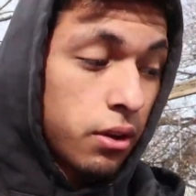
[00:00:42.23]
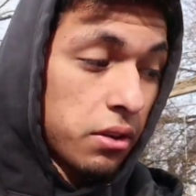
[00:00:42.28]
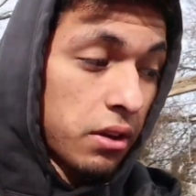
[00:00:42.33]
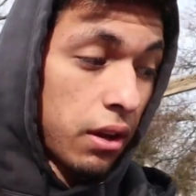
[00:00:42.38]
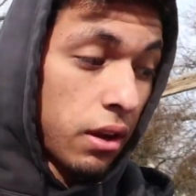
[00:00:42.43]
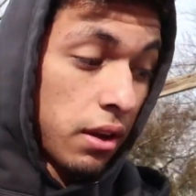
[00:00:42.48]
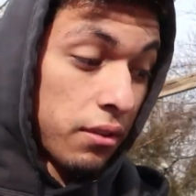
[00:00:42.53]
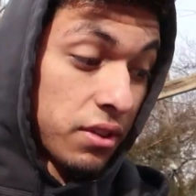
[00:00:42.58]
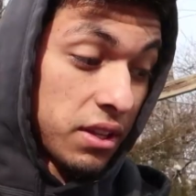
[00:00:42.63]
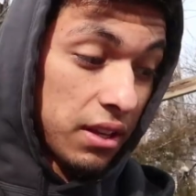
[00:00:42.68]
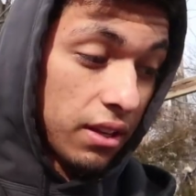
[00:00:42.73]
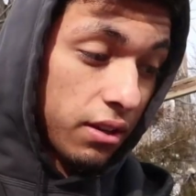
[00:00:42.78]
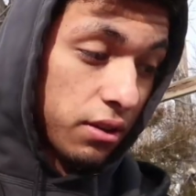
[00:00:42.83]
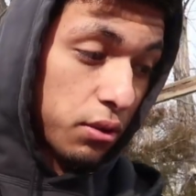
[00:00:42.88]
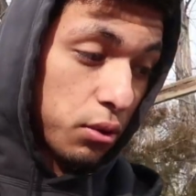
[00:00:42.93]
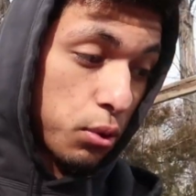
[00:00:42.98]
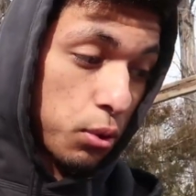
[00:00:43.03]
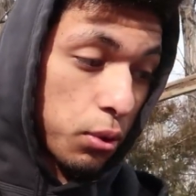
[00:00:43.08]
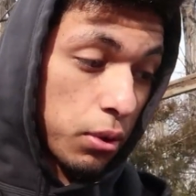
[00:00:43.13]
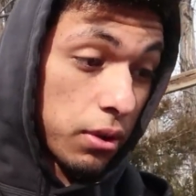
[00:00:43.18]
We have the
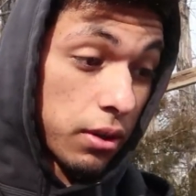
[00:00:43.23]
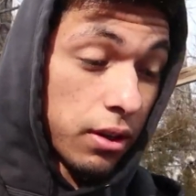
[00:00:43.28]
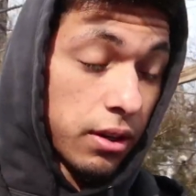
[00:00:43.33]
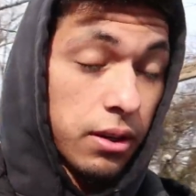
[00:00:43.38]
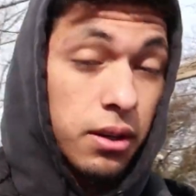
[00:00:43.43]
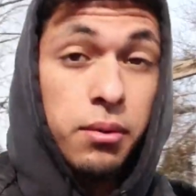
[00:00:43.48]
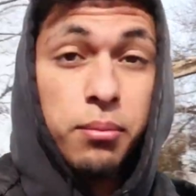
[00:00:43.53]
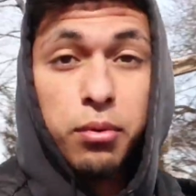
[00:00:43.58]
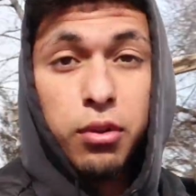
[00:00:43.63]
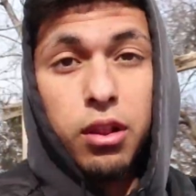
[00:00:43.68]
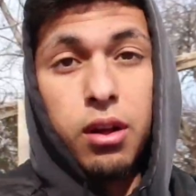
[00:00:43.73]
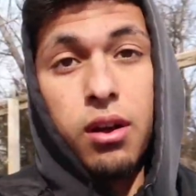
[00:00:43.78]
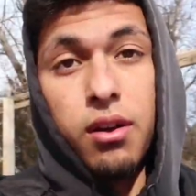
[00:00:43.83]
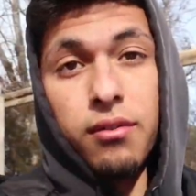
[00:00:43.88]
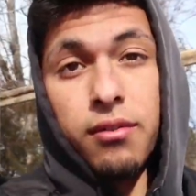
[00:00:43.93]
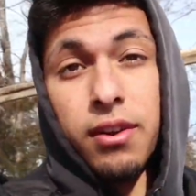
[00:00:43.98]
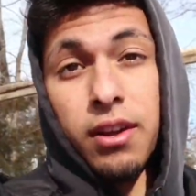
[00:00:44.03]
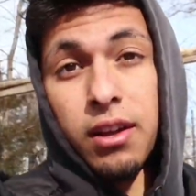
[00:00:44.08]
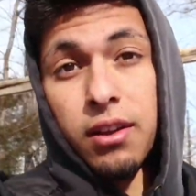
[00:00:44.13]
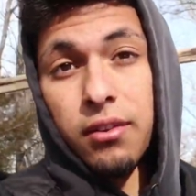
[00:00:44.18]
intercooler,
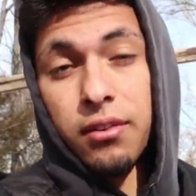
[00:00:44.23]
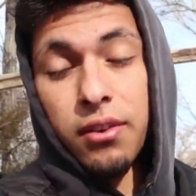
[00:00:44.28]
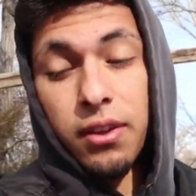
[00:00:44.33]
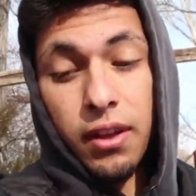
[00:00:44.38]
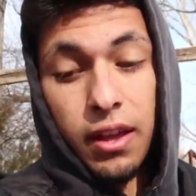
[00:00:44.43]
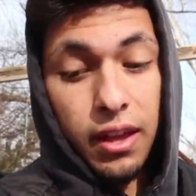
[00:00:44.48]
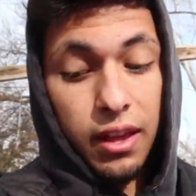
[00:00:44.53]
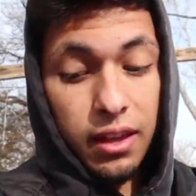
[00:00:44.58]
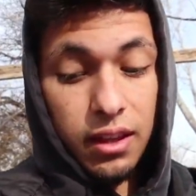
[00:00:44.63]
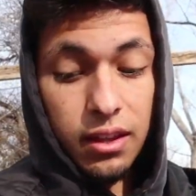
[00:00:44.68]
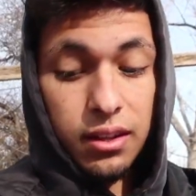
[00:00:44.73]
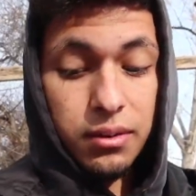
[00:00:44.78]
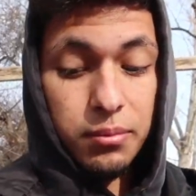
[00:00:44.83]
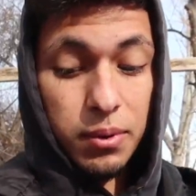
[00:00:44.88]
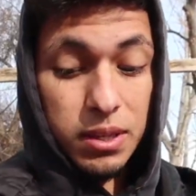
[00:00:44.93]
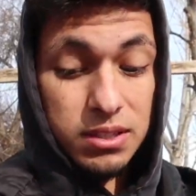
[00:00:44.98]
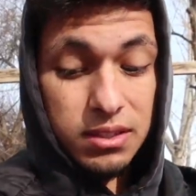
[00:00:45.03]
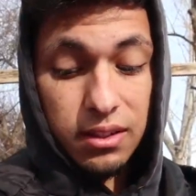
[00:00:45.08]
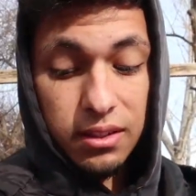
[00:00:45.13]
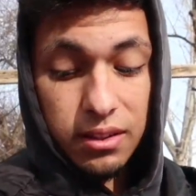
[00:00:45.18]
blow-off valve, and
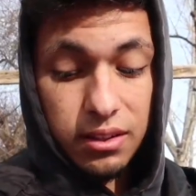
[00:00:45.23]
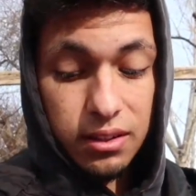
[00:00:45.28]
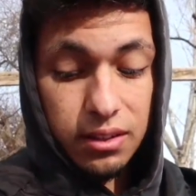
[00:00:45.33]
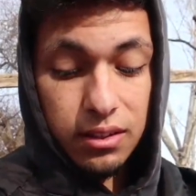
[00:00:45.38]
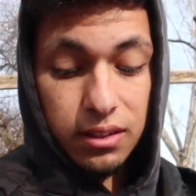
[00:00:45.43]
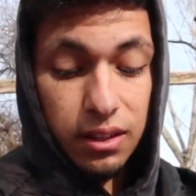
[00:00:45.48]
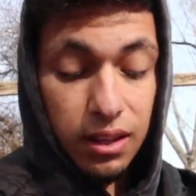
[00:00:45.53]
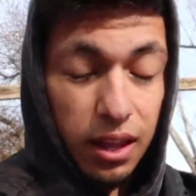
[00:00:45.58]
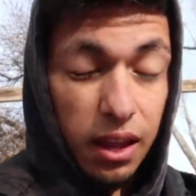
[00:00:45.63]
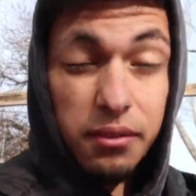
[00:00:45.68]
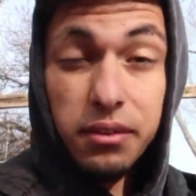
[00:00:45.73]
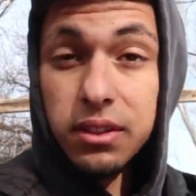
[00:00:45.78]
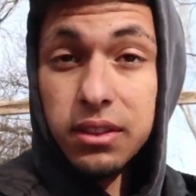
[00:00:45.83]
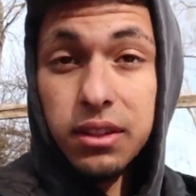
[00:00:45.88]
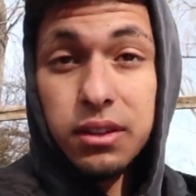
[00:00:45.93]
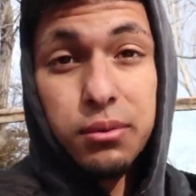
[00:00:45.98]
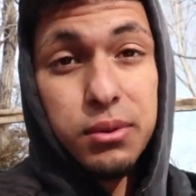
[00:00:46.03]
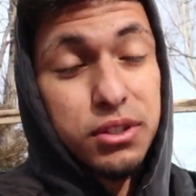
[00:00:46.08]
basically everything.